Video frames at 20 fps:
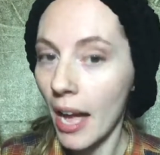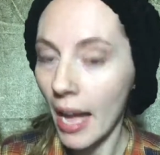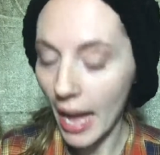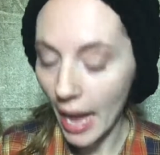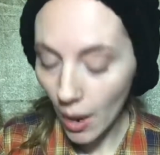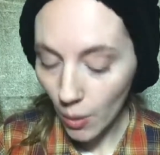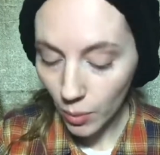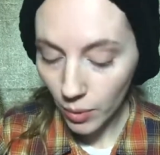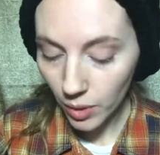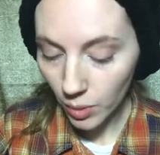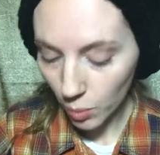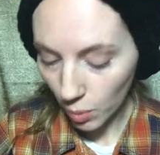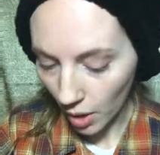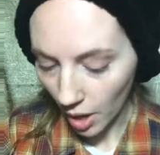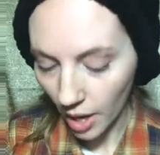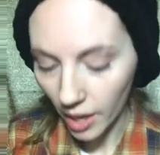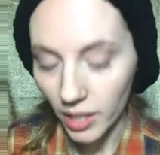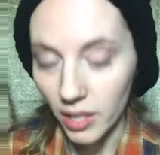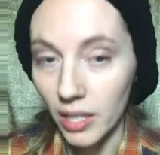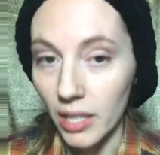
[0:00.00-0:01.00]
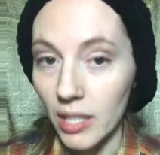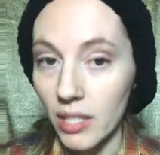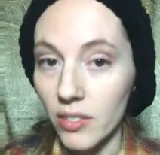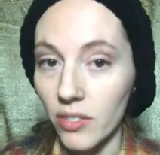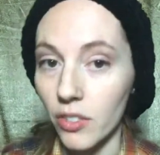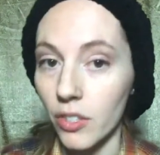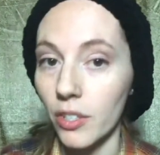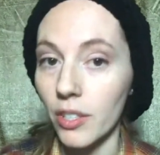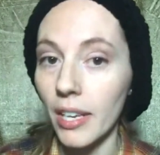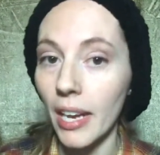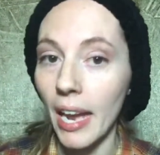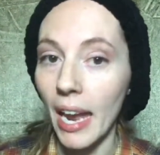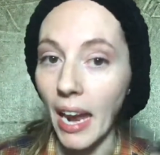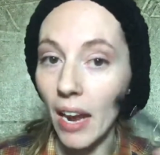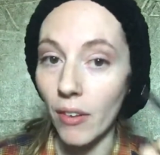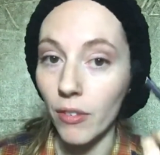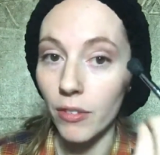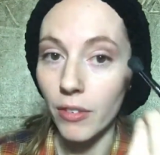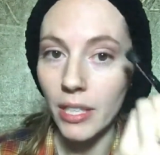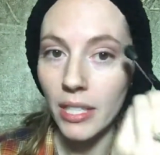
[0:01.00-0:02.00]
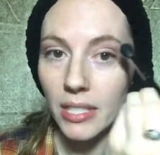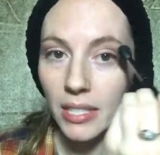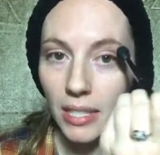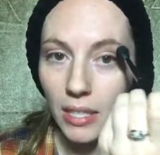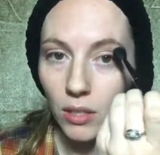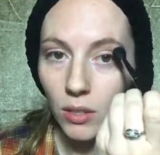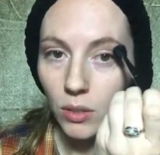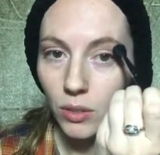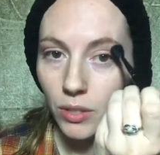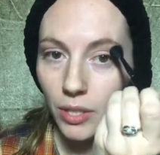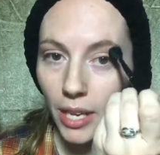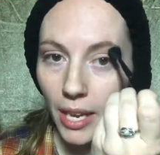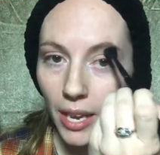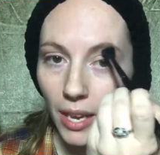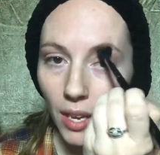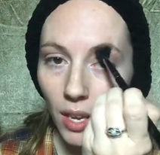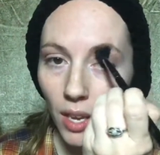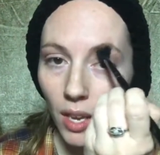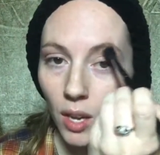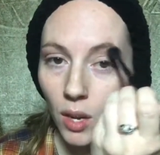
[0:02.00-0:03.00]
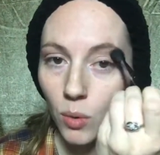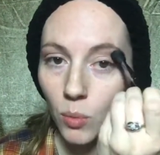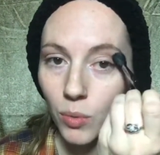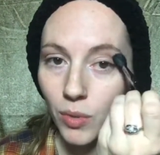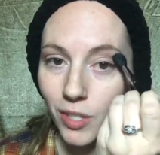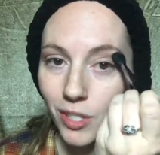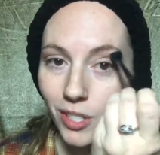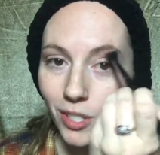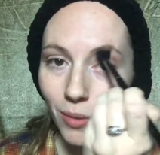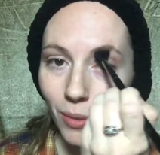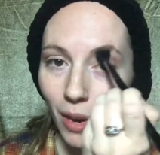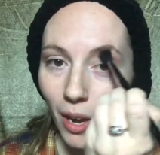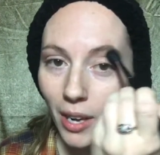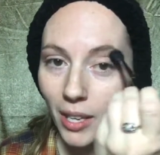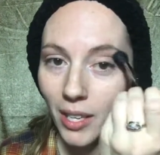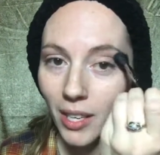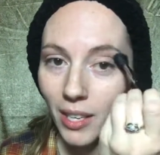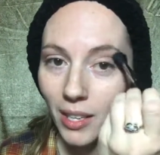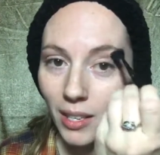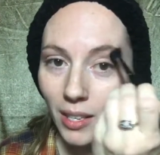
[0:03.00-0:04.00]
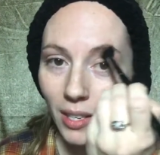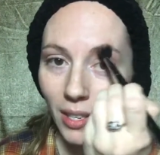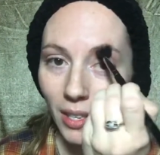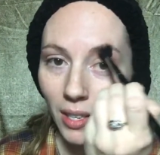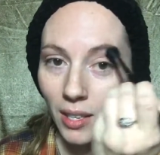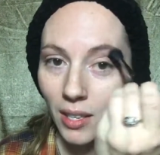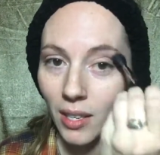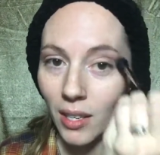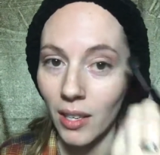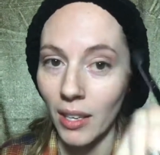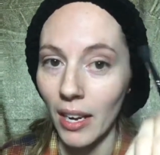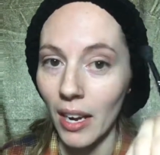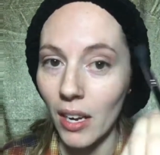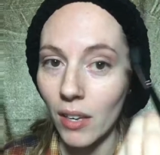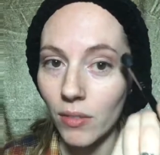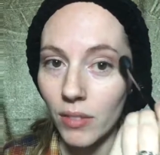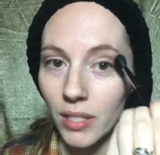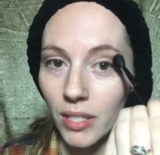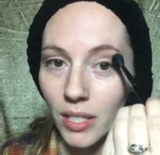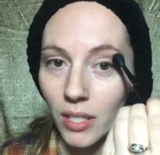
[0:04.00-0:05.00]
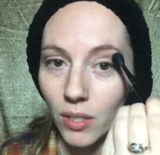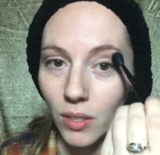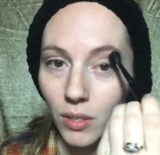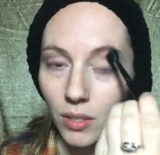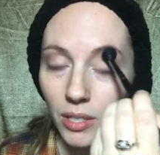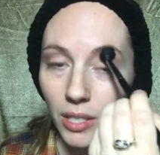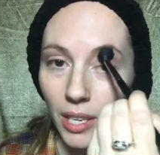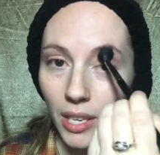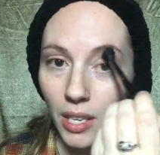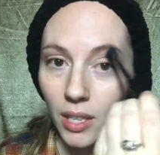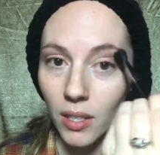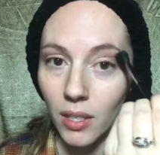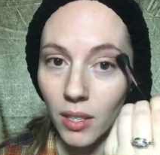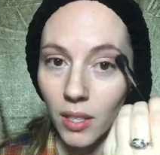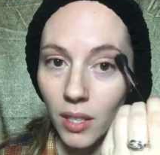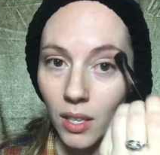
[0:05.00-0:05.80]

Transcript: I would rock this look every single day. Would you rock it every single day?